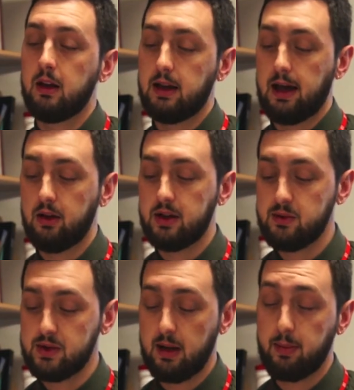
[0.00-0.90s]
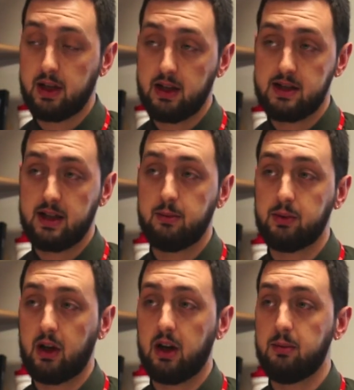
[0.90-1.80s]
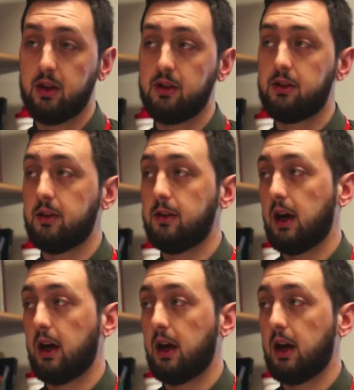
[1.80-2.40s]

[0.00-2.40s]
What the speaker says: Now this was happening at the same time as